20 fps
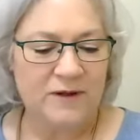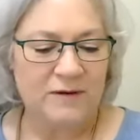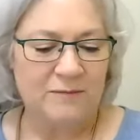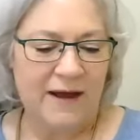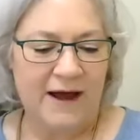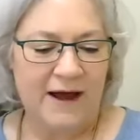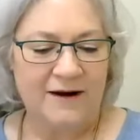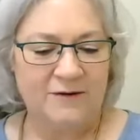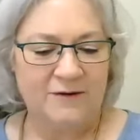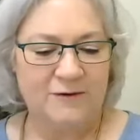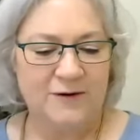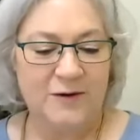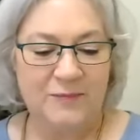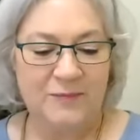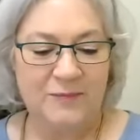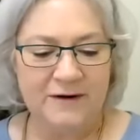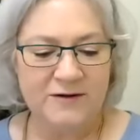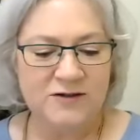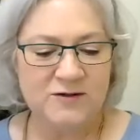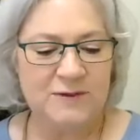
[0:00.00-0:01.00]
and matter
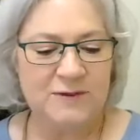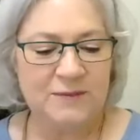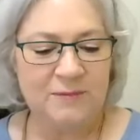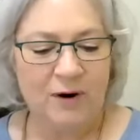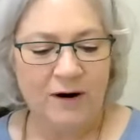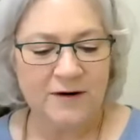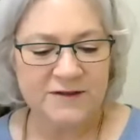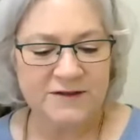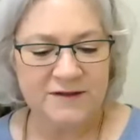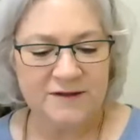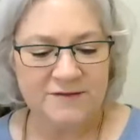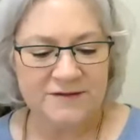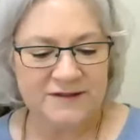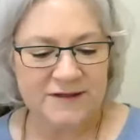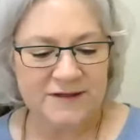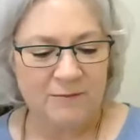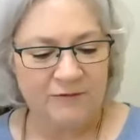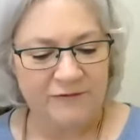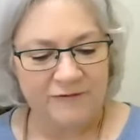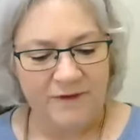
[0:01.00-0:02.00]
appear to be parcel of
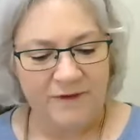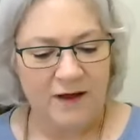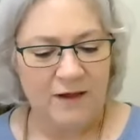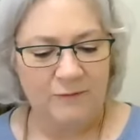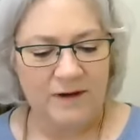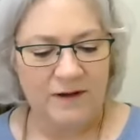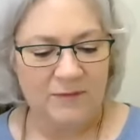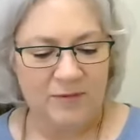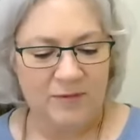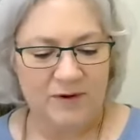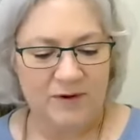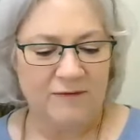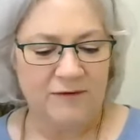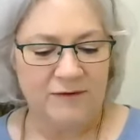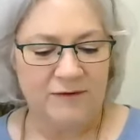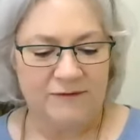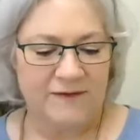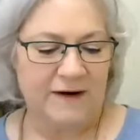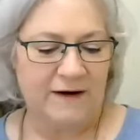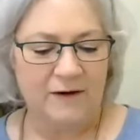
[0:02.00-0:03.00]
some following book of
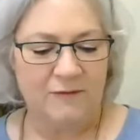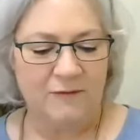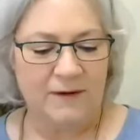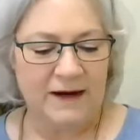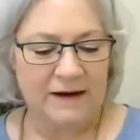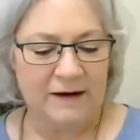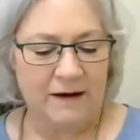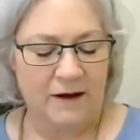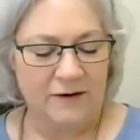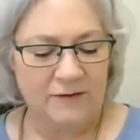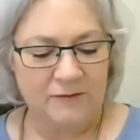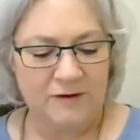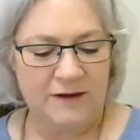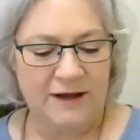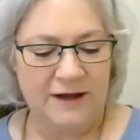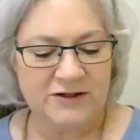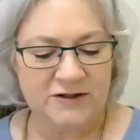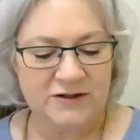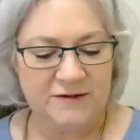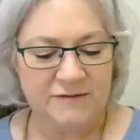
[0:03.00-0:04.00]
the Fairy Queen under the
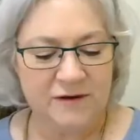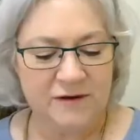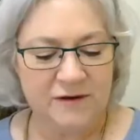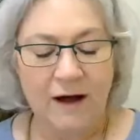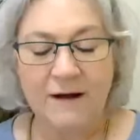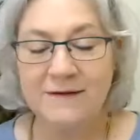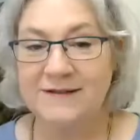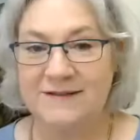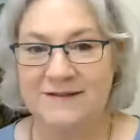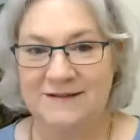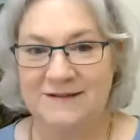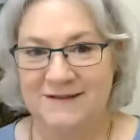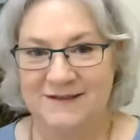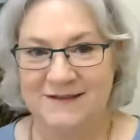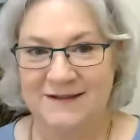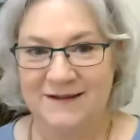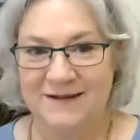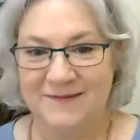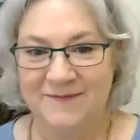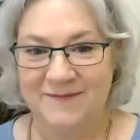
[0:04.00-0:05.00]
legend of
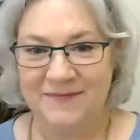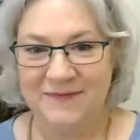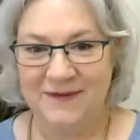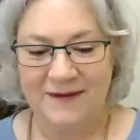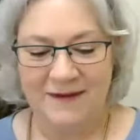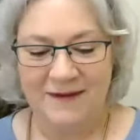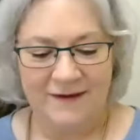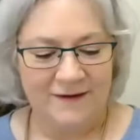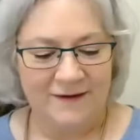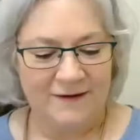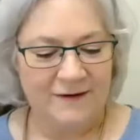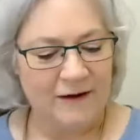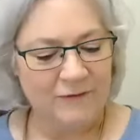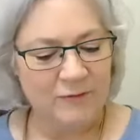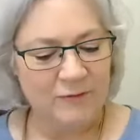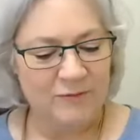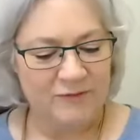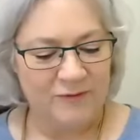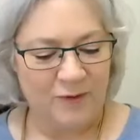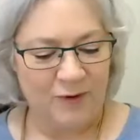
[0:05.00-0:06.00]
Constancy,
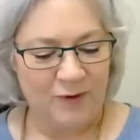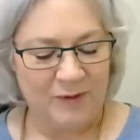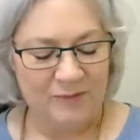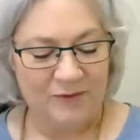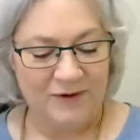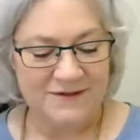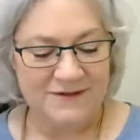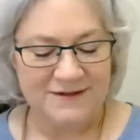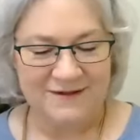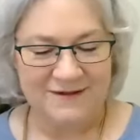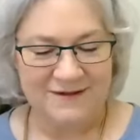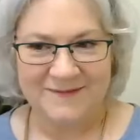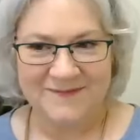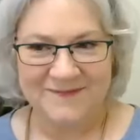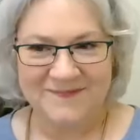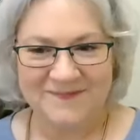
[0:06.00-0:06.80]
never before imprinted.